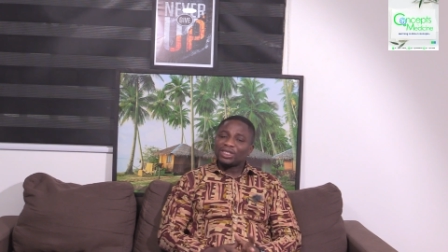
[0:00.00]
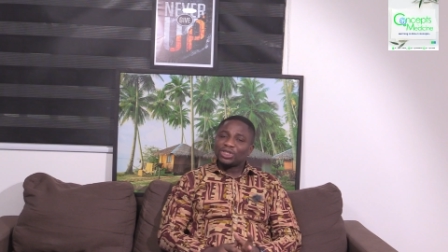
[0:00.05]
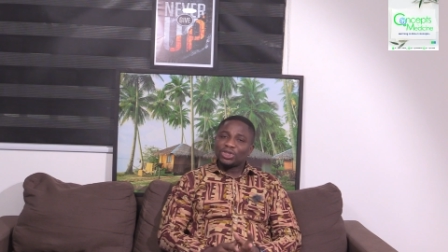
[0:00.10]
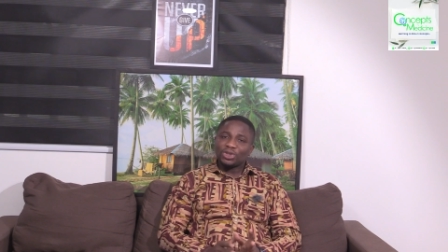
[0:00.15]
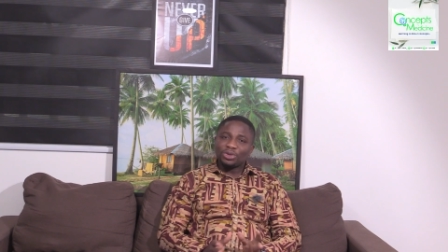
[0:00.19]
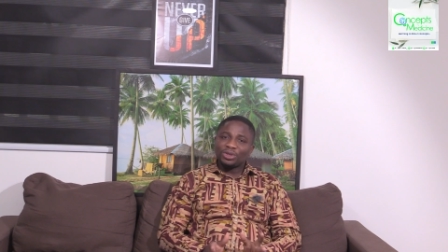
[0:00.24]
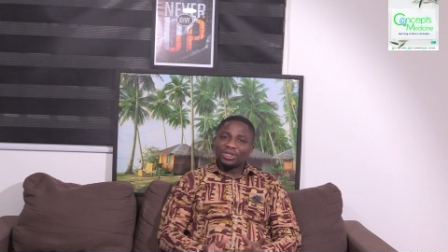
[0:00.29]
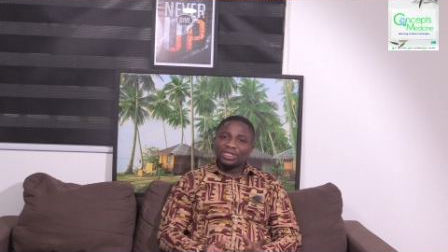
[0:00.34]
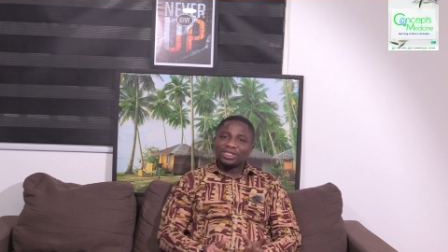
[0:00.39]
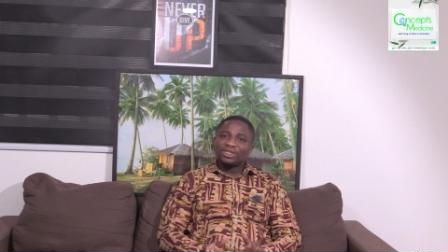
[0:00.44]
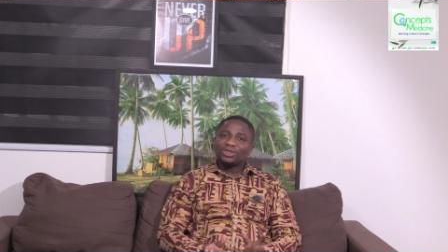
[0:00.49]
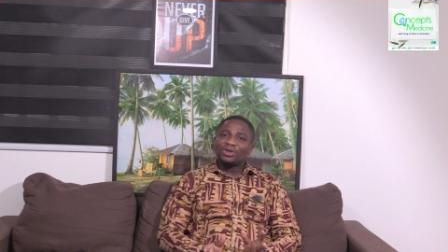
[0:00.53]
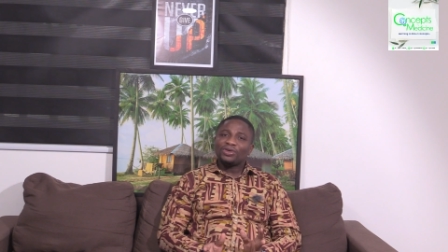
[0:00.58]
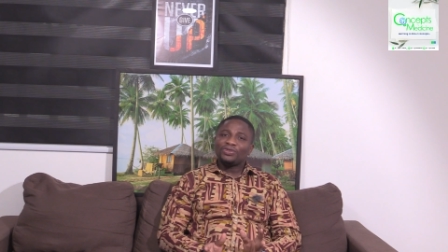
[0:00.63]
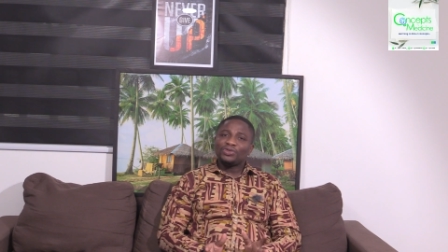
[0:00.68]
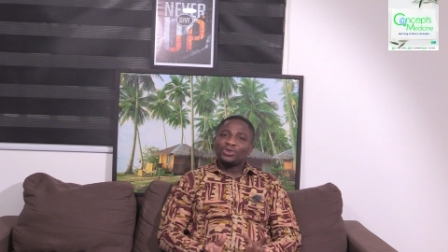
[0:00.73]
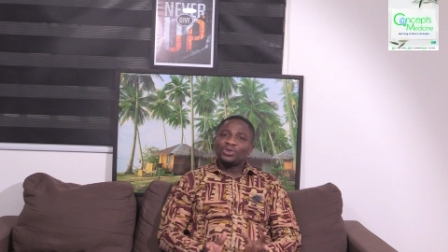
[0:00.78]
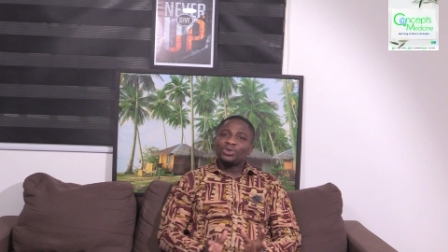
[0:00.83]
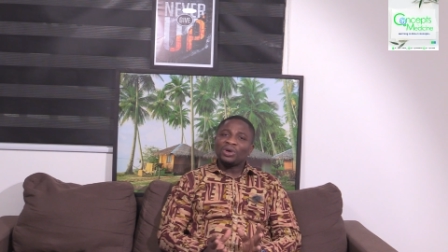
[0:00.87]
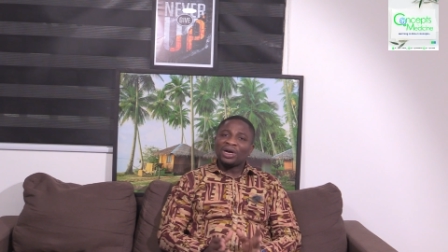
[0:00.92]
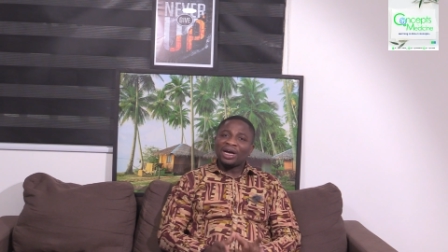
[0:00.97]
Majority
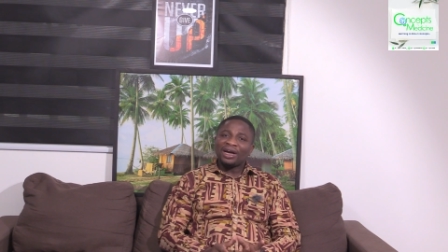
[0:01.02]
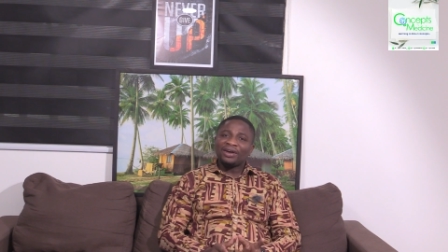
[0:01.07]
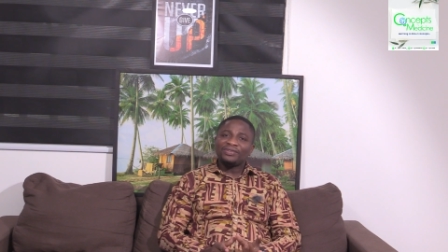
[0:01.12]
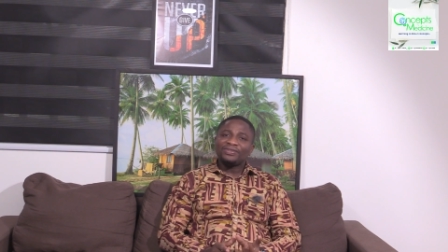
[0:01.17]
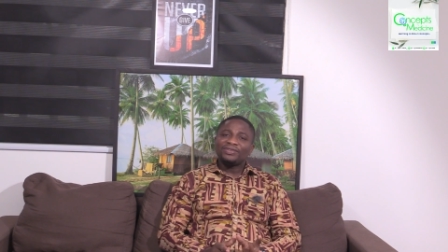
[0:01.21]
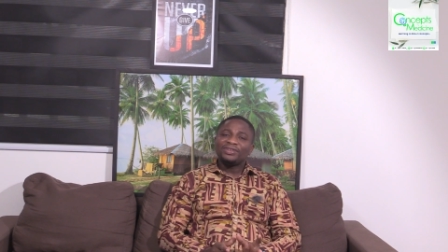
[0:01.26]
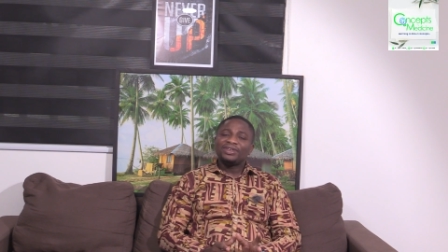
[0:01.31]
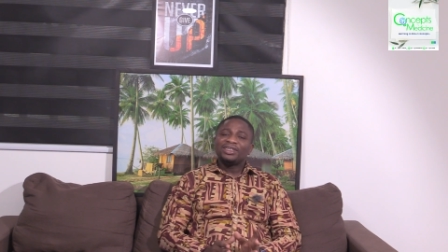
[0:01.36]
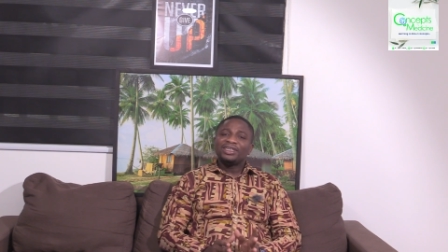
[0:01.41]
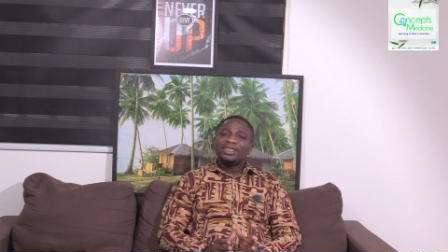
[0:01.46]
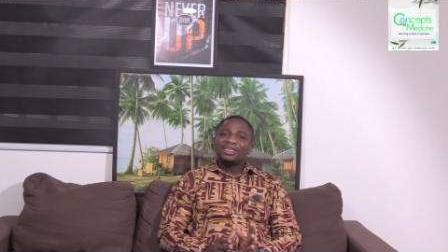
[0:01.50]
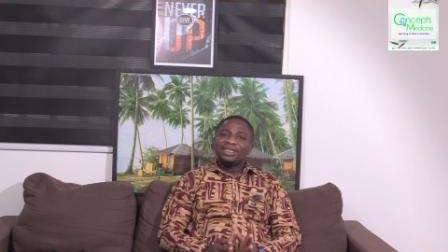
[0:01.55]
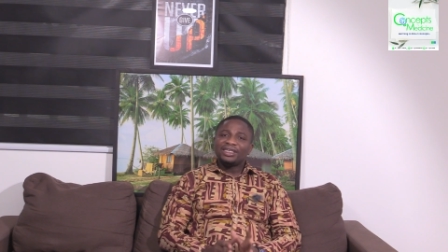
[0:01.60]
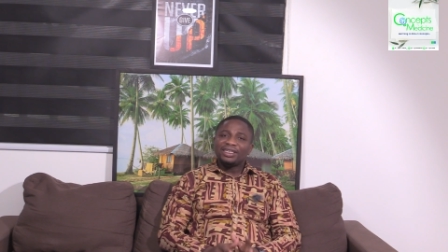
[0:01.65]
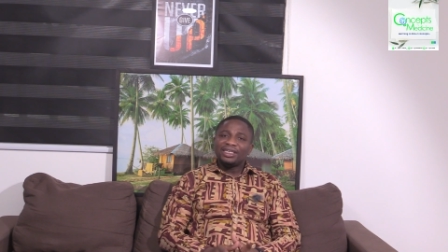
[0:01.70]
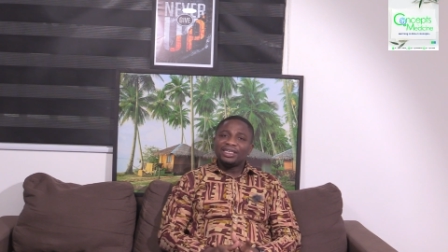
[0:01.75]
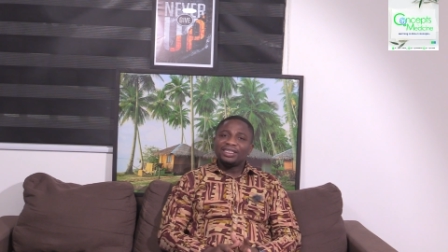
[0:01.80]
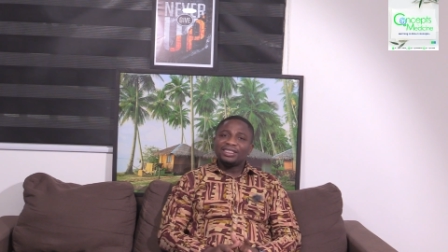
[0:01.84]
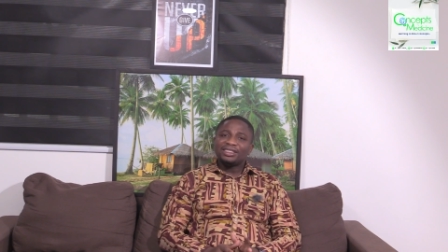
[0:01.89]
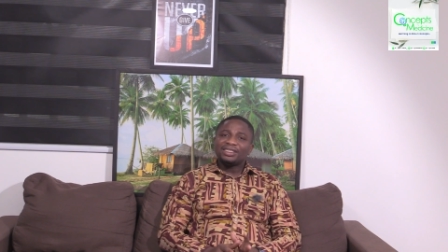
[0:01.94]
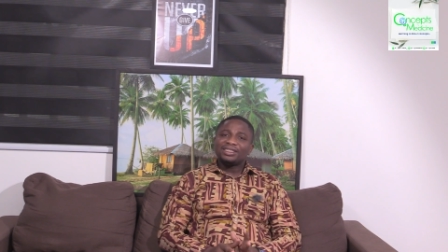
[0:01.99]
of you have
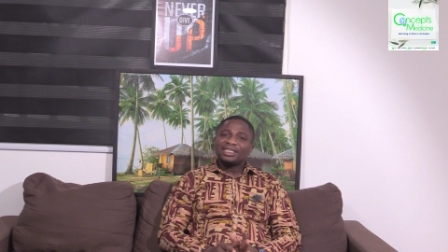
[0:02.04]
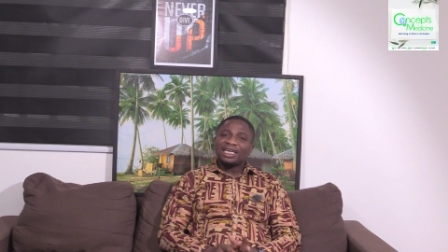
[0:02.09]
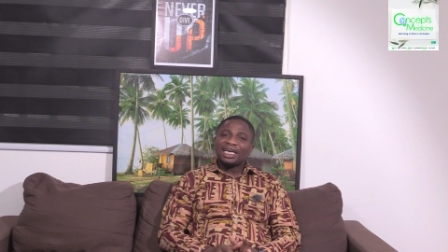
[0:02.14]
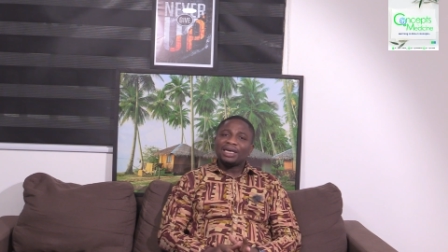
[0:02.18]
this